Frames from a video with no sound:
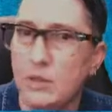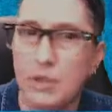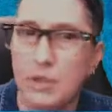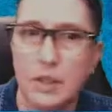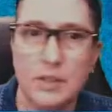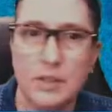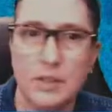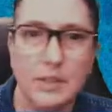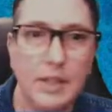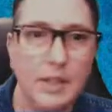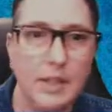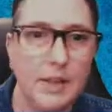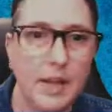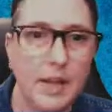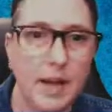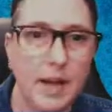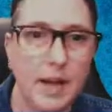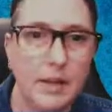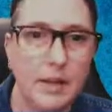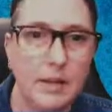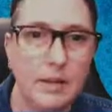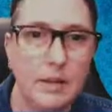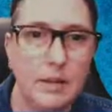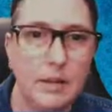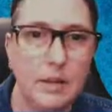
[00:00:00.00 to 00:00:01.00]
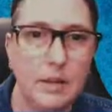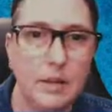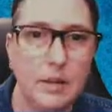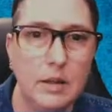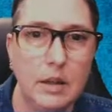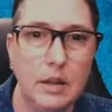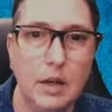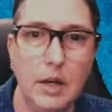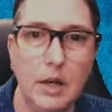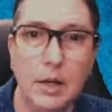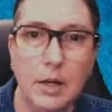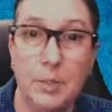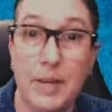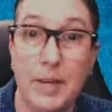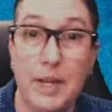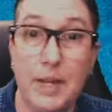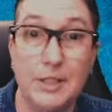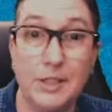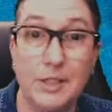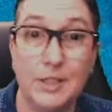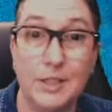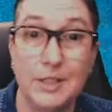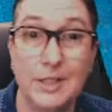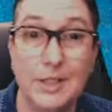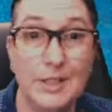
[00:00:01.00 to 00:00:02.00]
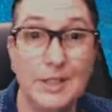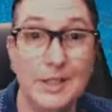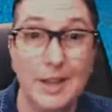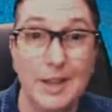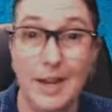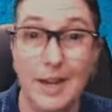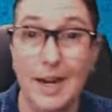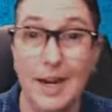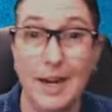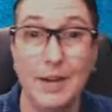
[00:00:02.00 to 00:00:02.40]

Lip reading: Just like that. automatically.